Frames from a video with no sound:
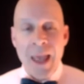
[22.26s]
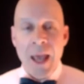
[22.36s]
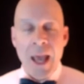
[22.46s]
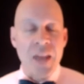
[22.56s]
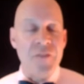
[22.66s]

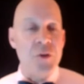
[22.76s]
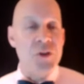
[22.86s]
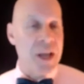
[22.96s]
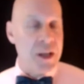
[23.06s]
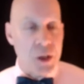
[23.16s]
And for
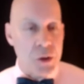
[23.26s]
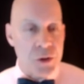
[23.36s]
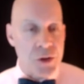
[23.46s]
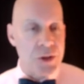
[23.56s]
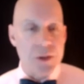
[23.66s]
10
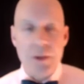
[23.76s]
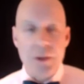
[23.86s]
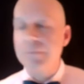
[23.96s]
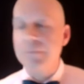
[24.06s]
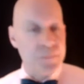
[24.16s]
years,
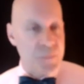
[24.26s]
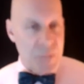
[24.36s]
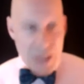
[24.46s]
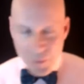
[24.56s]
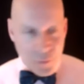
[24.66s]
he
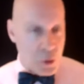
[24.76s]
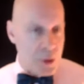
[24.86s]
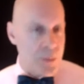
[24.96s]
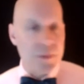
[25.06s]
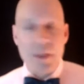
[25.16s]

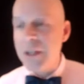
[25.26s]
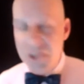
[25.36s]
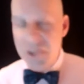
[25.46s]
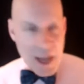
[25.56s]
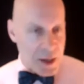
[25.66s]
performed, he did
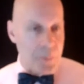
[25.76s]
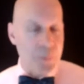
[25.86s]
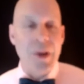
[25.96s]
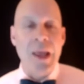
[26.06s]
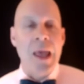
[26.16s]
stand up
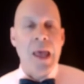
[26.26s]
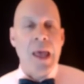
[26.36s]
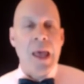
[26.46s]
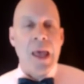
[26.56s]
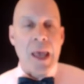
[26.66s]

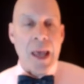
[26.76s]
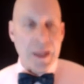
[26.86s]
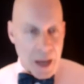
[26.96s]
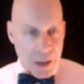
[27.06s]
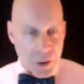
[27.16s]
and
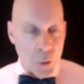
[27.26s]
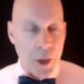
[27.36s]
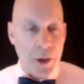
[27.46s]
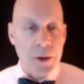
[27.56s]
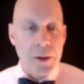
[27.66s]
got nowhere.